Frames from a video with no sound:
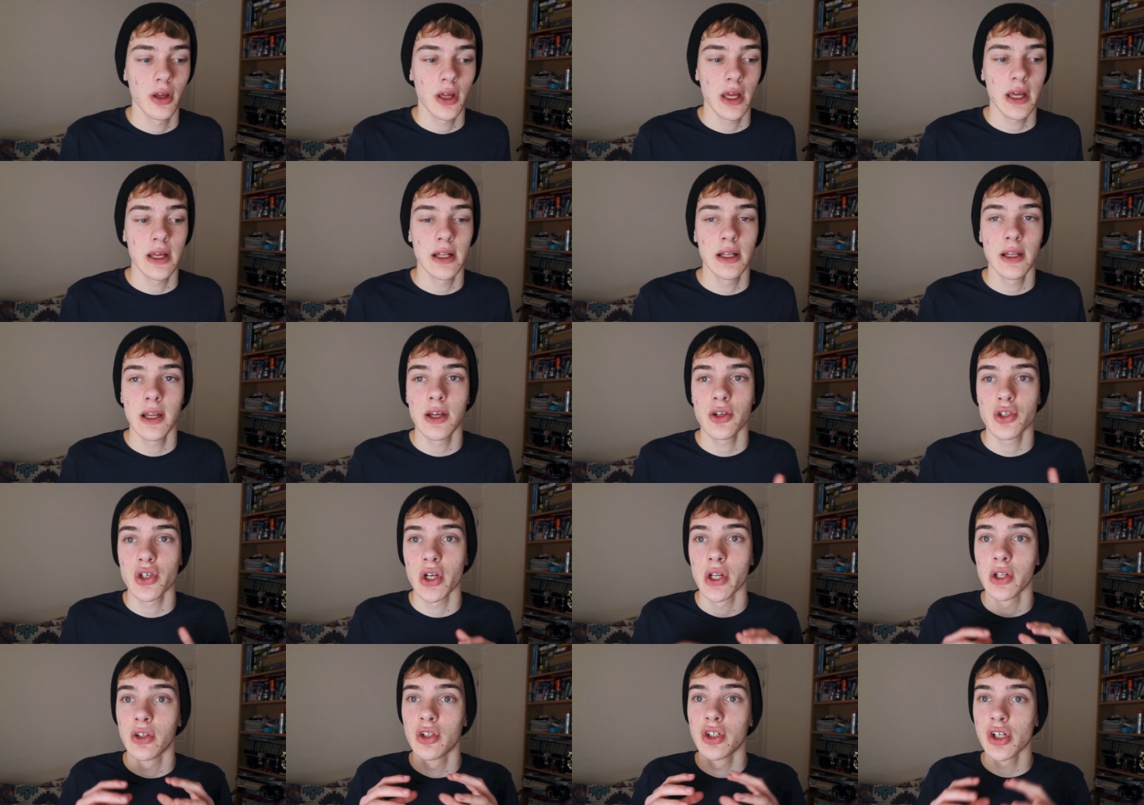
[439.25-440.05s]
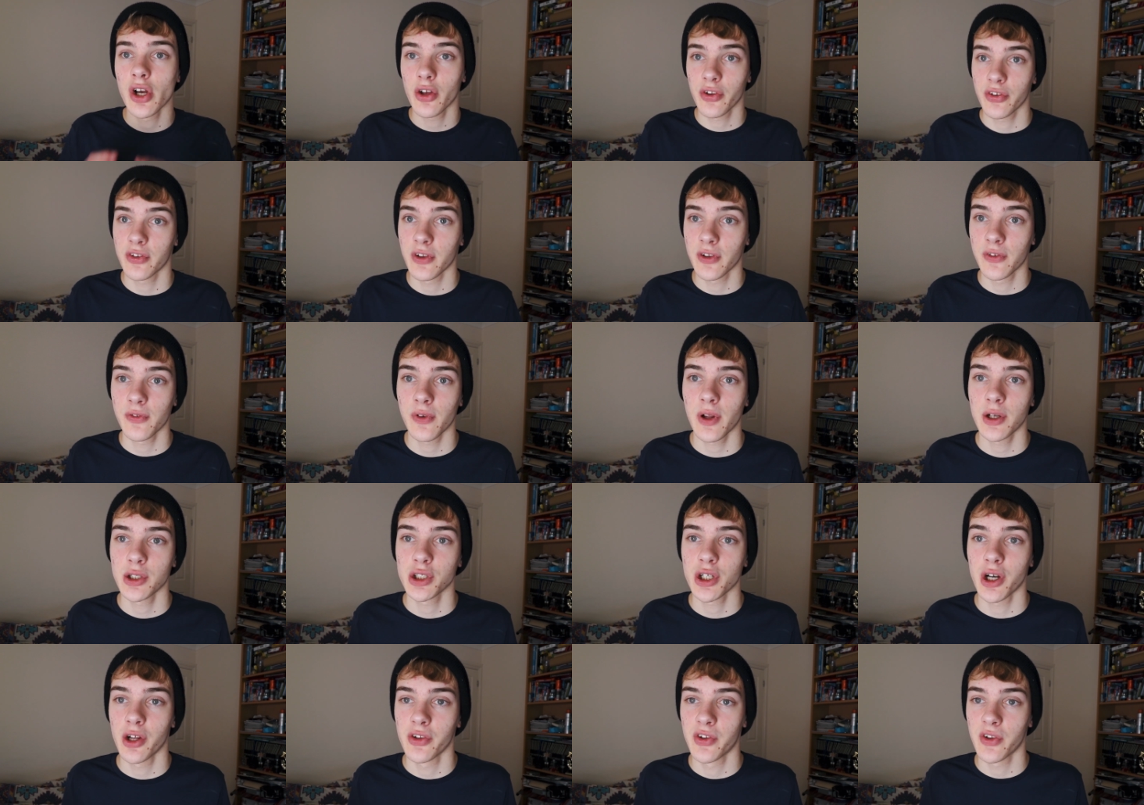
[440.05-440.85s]
It literally just does
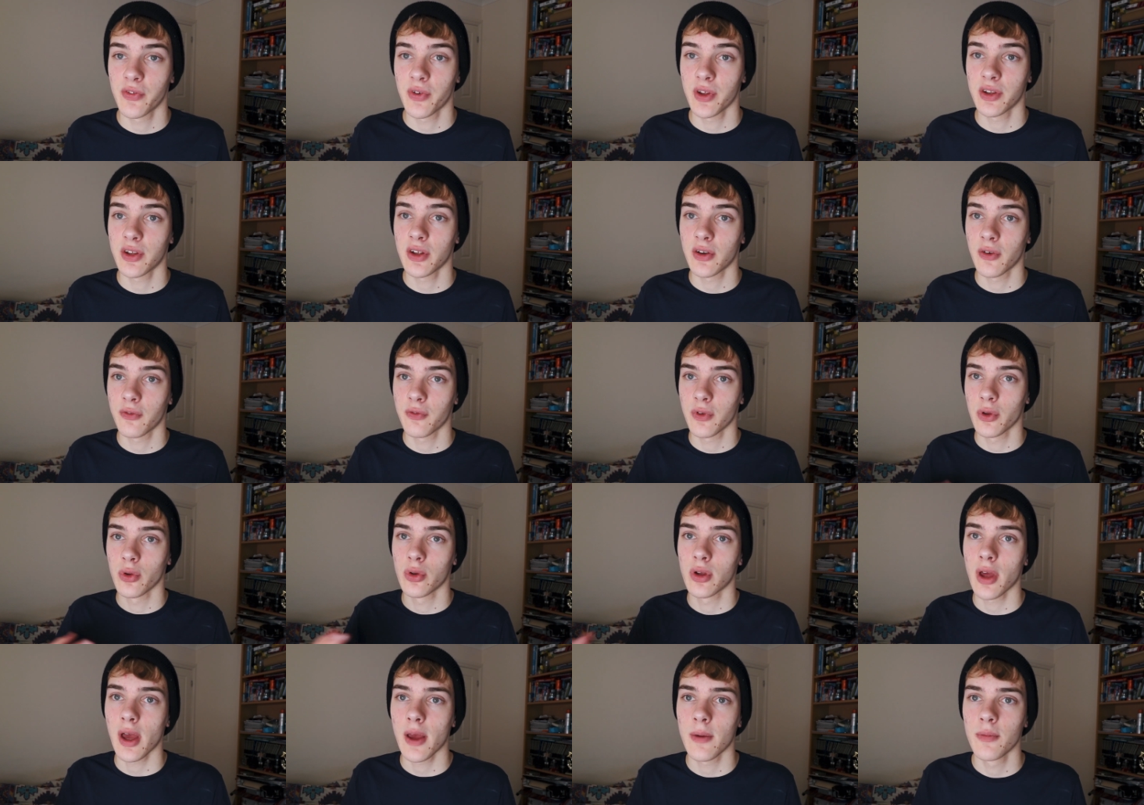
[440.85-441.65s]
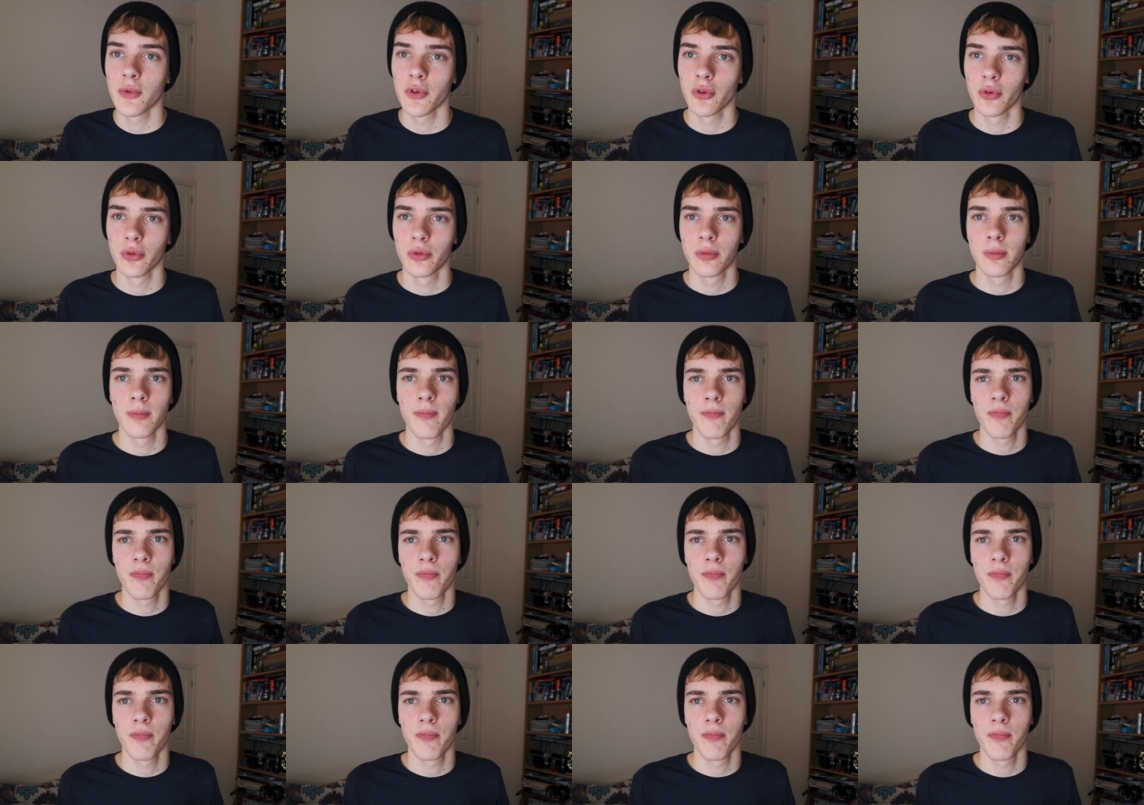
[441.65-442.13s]
flashcards. If it did a few games or